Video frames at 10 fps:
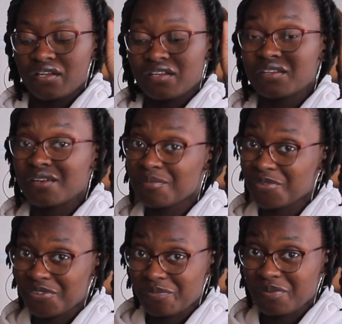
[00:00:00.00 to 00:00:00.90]

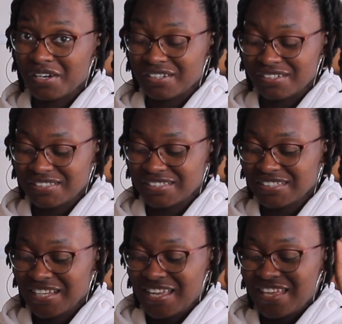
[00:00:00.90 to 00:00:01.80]
of products
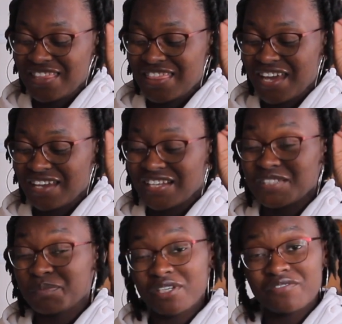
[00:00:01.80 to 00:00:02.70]
that
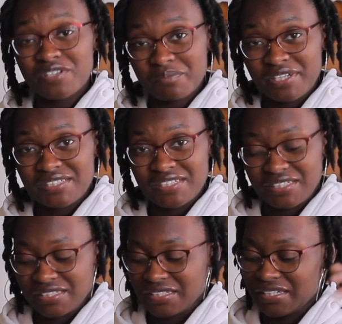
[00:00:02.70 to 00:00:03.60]
has benefited my
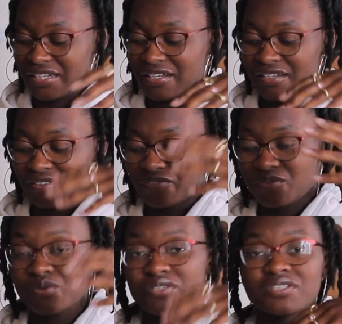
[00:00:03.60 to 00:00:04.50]
skin, and of
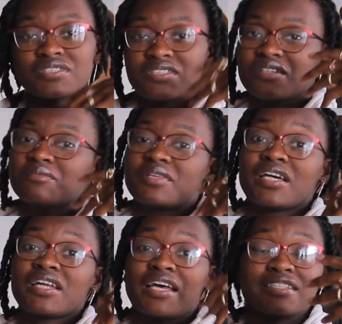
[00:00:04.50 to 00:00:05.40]
course some
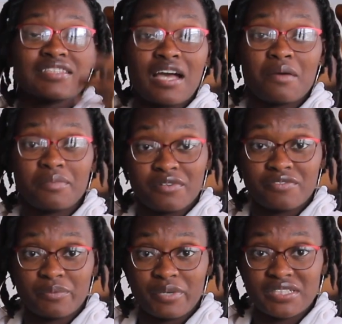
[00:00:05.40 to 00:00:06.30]
that has not
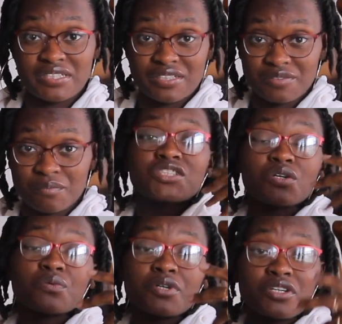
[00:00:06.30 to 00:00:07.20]
benefited my skin.
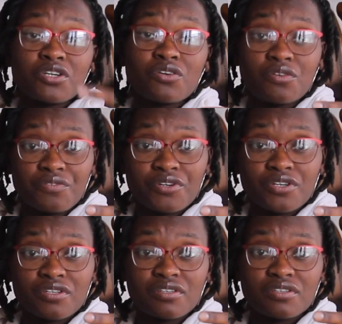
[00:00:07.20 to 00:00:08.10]
So we're gonna go
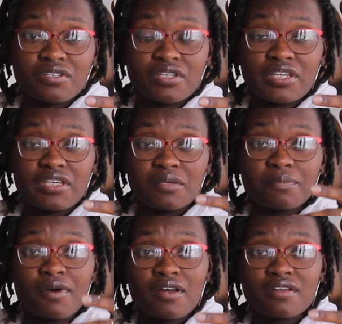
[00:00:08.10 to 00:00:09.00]
over the
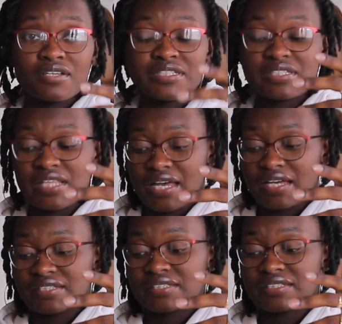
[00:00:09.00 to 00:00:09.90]
products
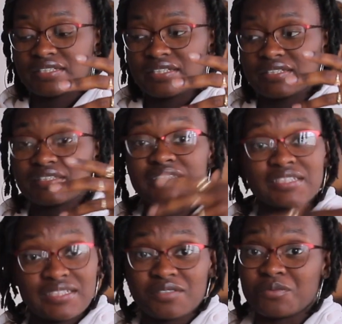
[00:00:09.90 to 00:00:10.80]
that
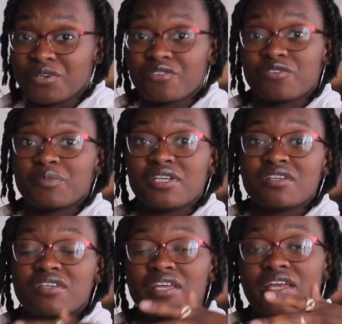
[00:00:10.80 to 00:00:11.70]
didn't work for me.
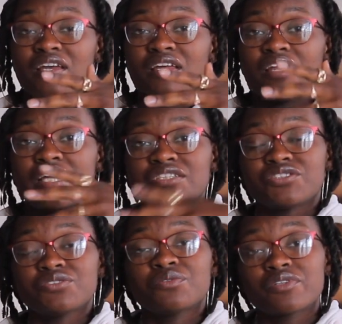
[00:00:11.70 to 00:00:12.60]
And I
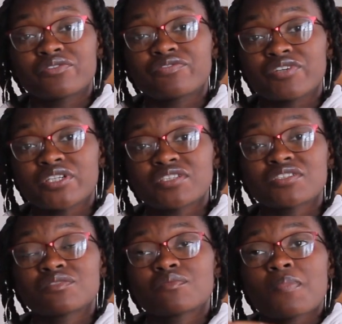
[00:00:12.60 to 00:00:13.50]
do wanna first